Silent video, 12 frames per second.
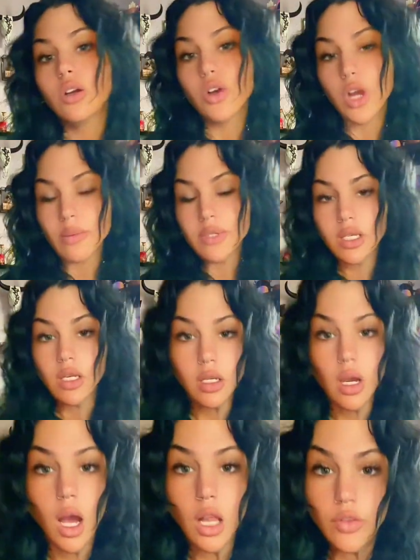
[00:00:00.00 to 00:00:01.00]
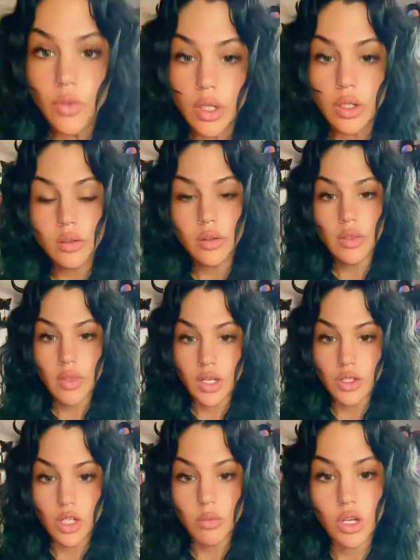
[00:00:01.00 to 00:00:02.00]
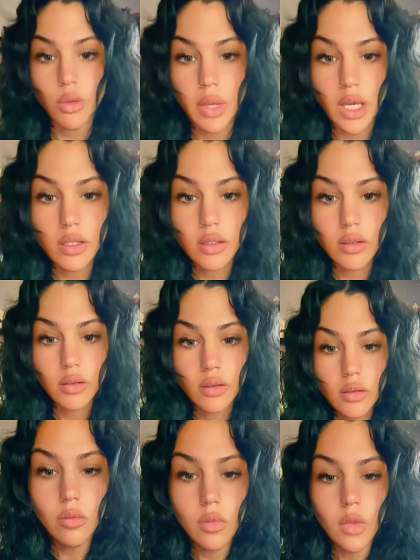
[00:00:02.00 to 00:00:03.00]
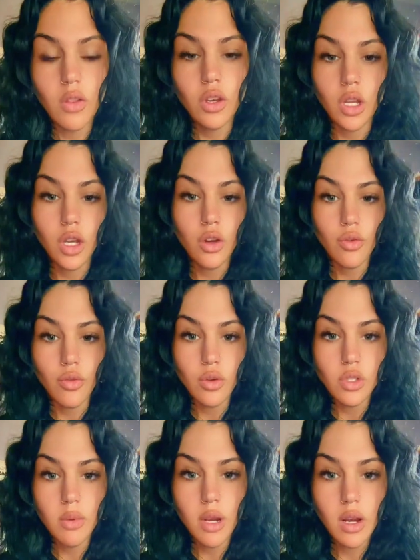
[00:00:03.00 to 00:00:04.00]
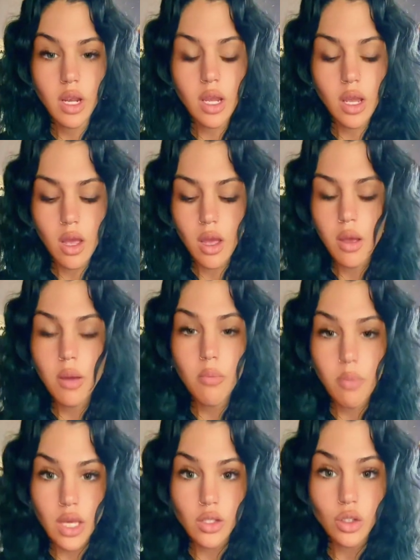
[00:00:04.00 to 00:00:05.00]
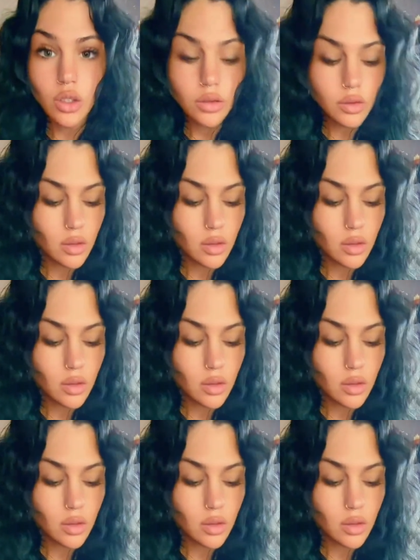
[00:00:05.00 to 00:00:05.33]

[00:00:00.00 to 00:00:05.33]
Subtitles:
grapeseed, olive oil. That is going to be your base. And then you need rosemary, basil,